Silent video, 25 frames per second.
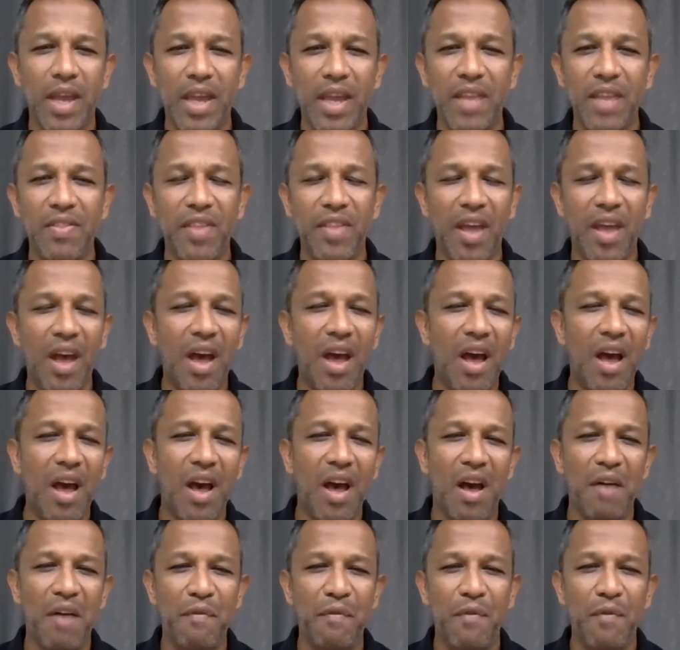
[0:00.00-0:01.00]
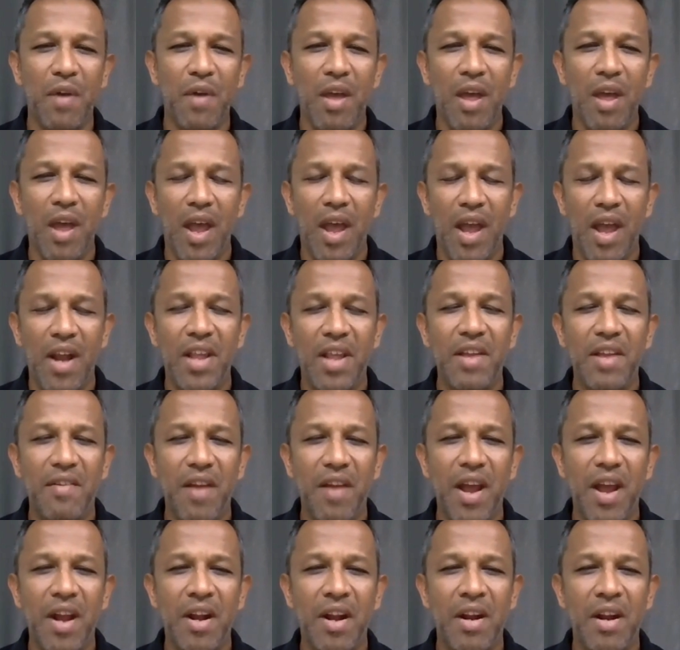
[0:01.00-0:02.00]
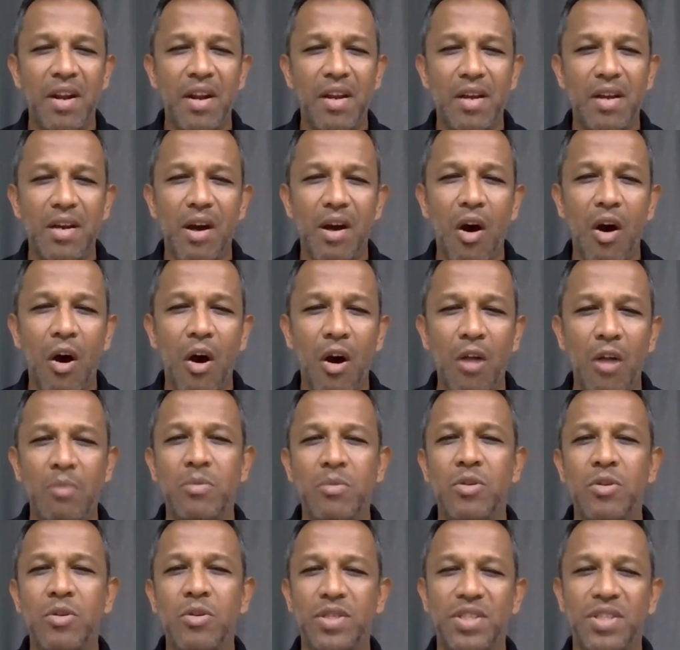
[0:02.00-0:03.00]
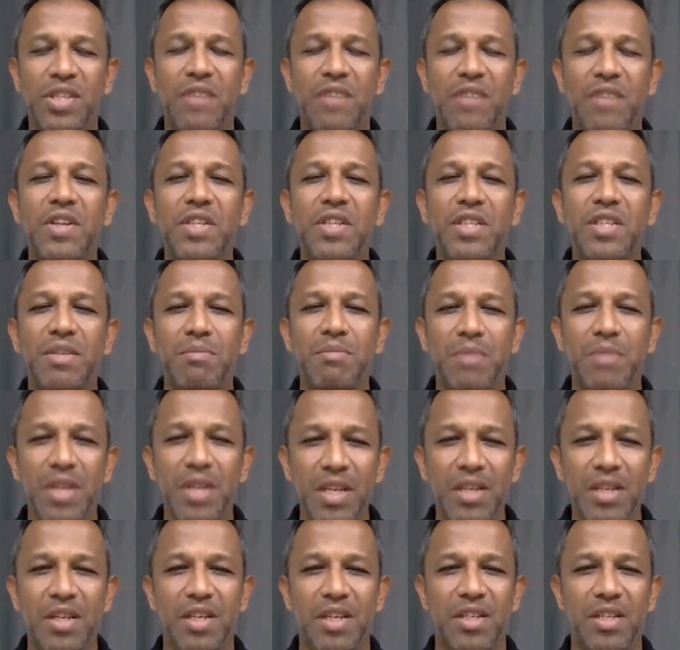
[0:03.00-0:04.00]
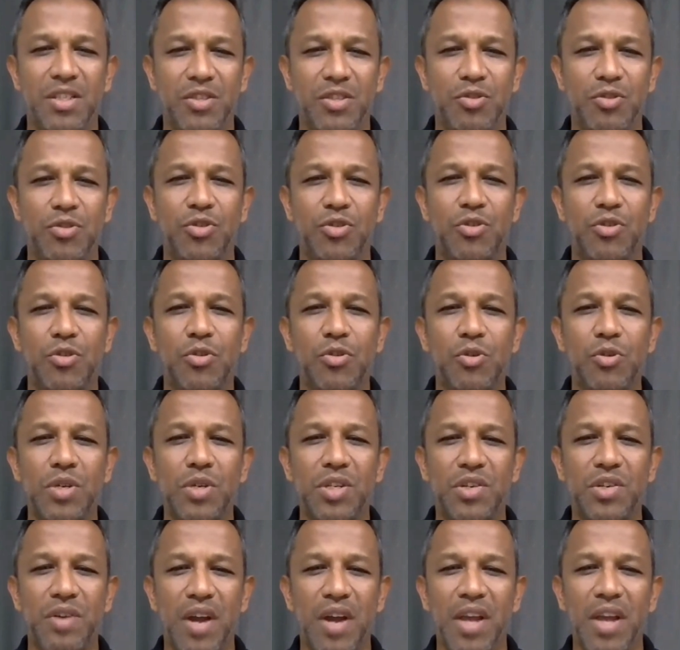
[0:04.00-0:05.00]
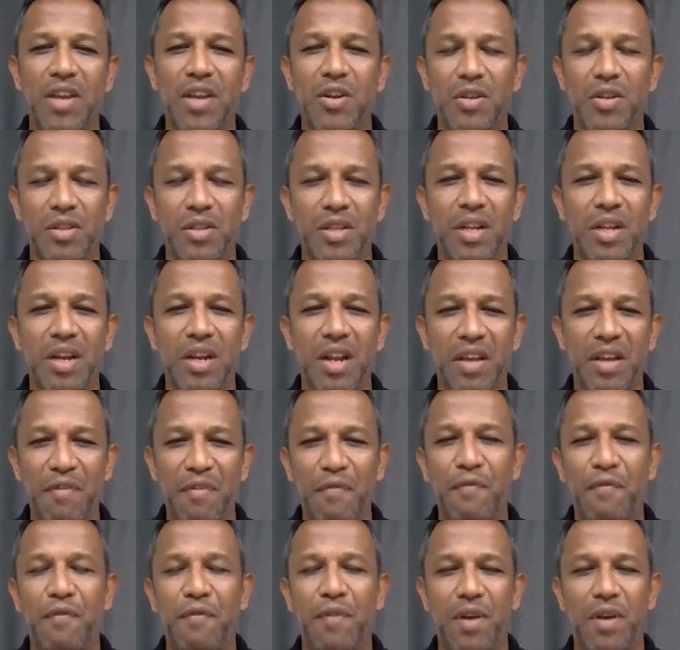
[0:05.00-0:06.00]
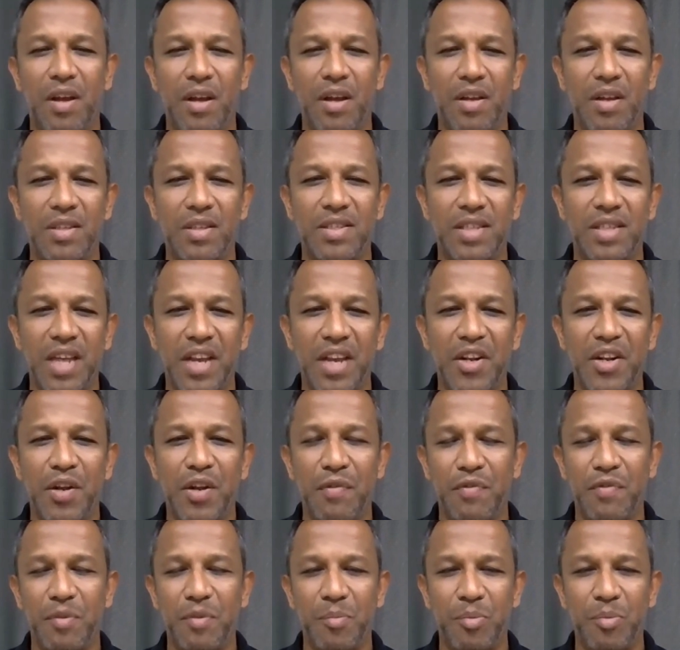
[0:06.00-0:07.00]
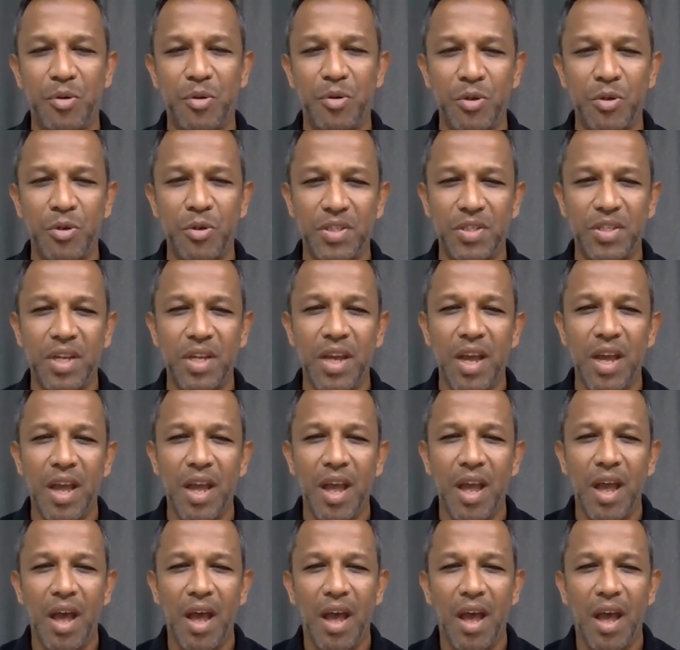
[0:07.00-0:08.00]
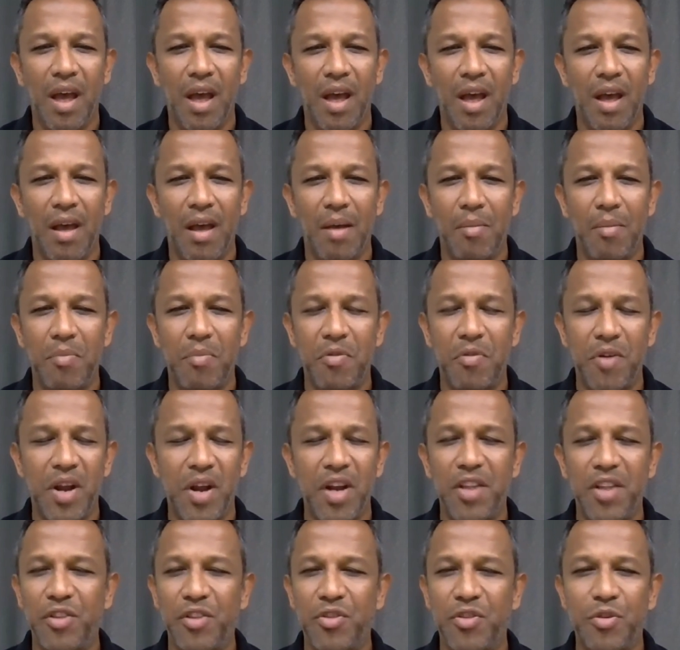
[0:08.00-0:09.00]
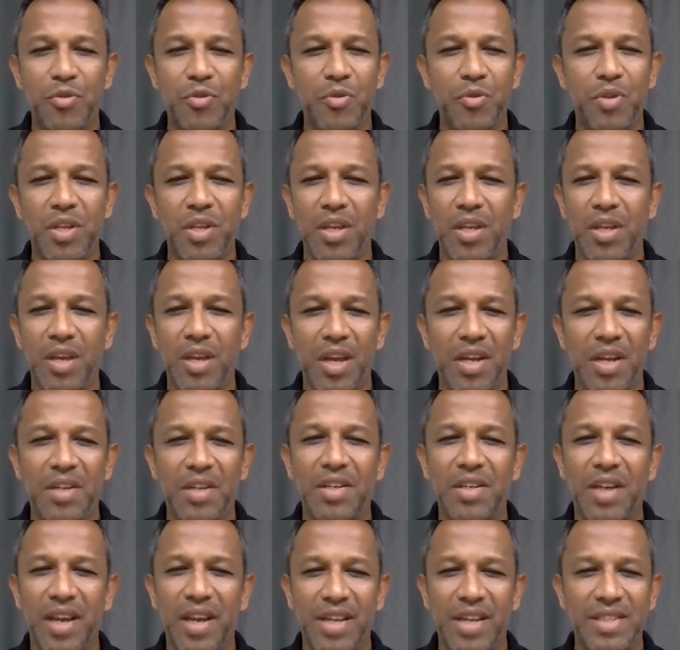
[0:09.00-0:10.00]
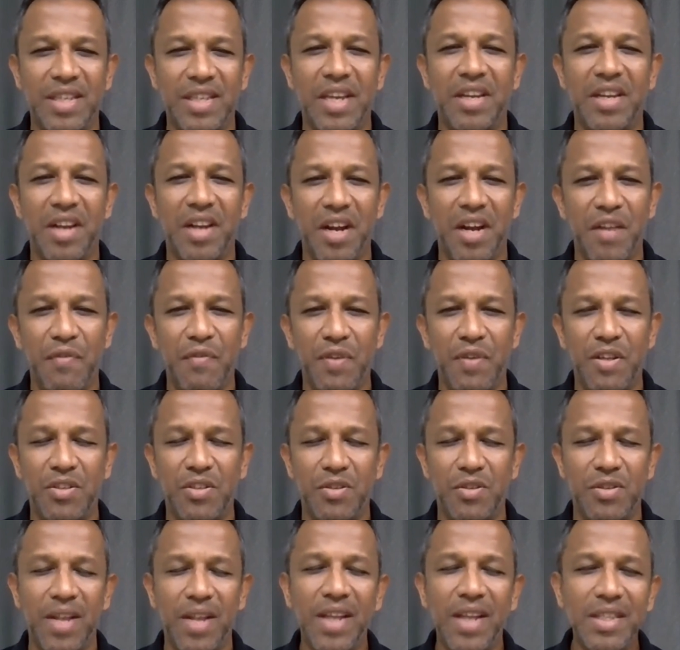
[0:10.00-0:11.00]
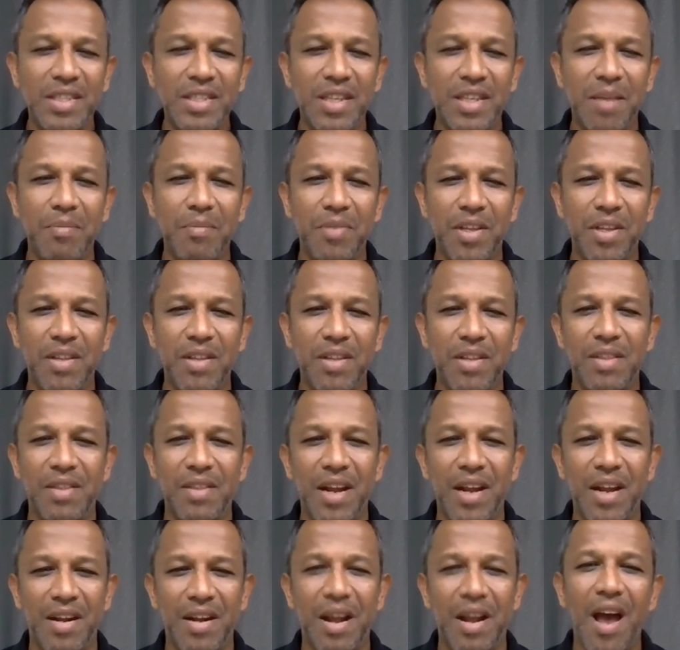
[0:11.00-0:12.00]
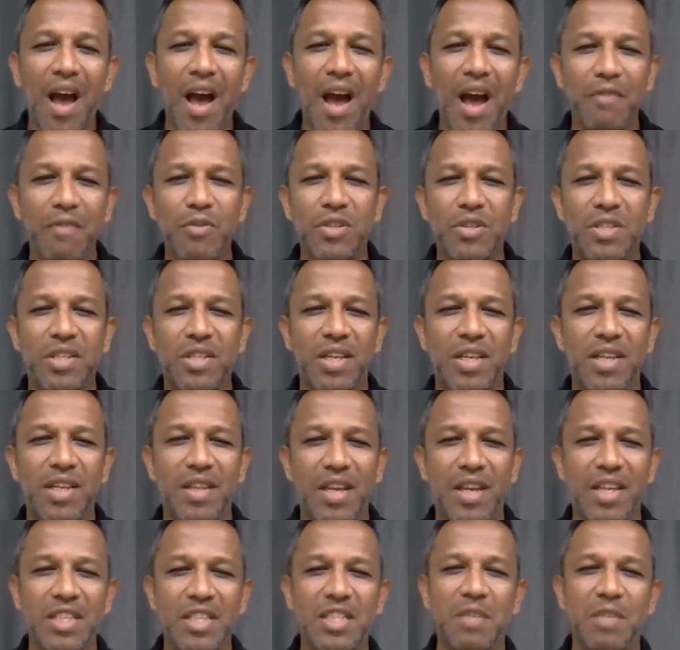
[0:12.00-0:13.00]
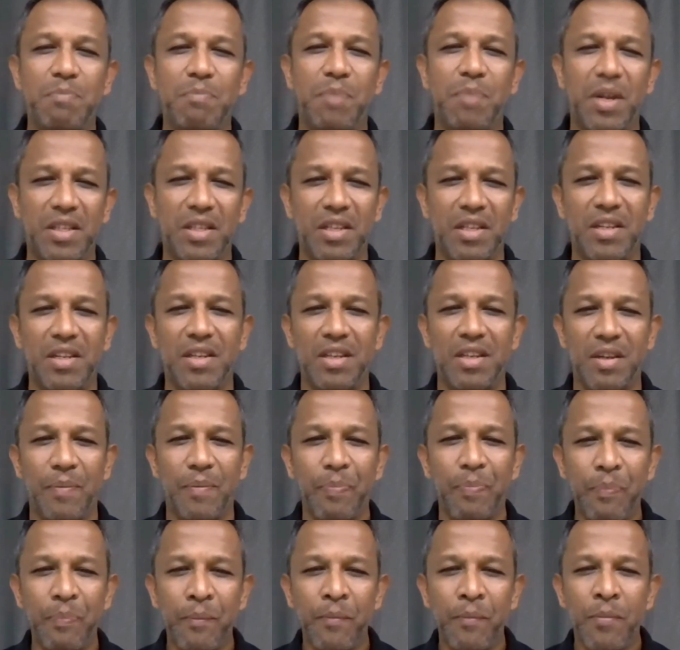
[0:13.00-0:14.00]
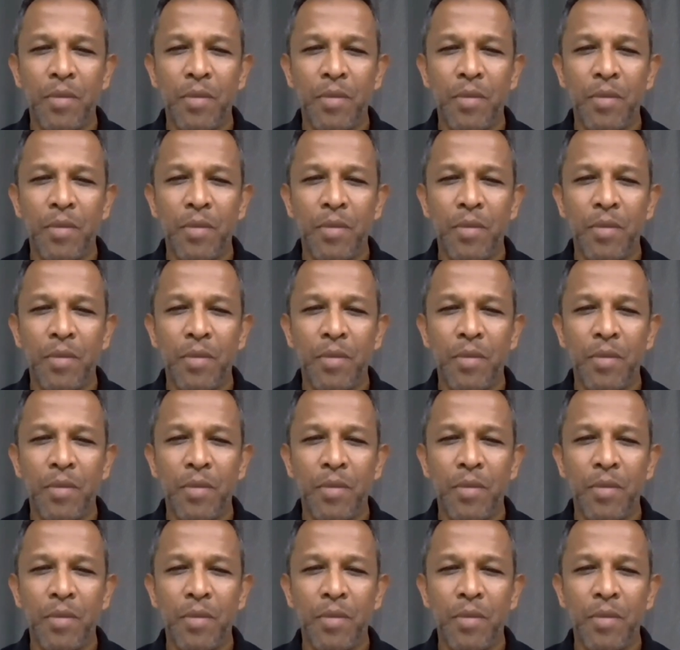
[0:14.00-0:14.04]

in their half, and he ran almost 70 meters to score a try on the left side of the post, running through the entire Zahira defense. So that's something that I would say the Isipathana